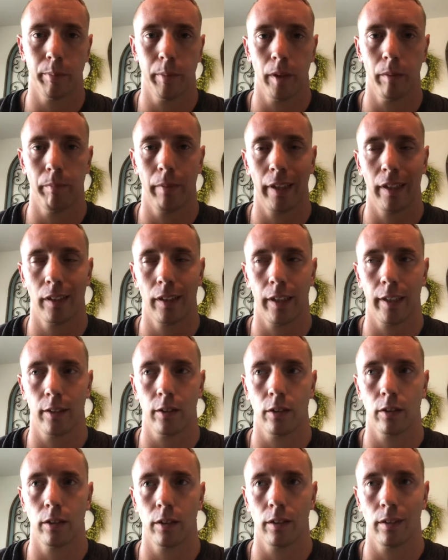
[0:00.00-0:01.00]
but
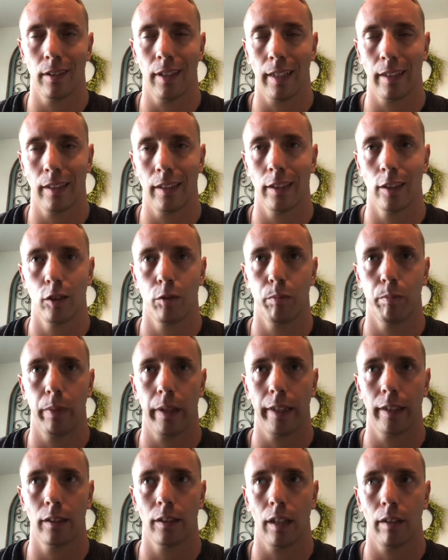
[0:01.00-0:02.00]
maintainers at this
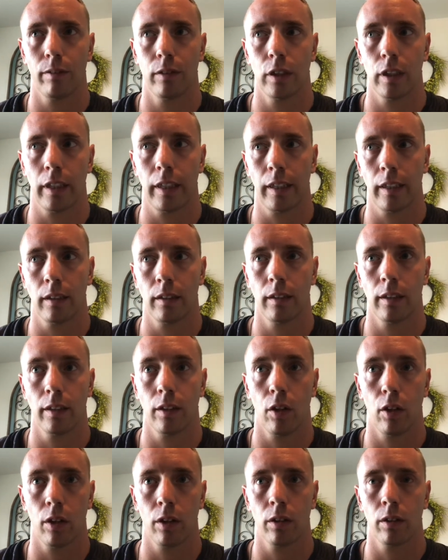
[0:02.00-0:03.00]
base I've seen
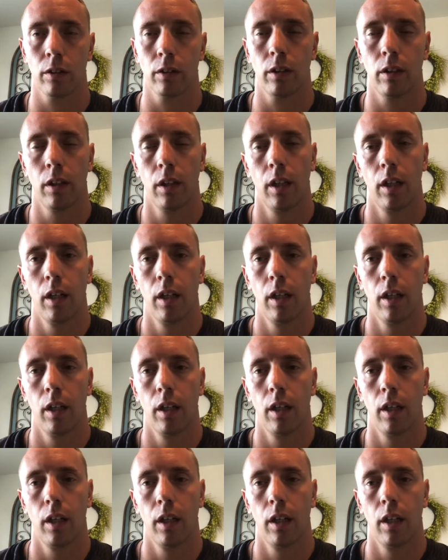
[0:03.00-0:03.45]
and heard,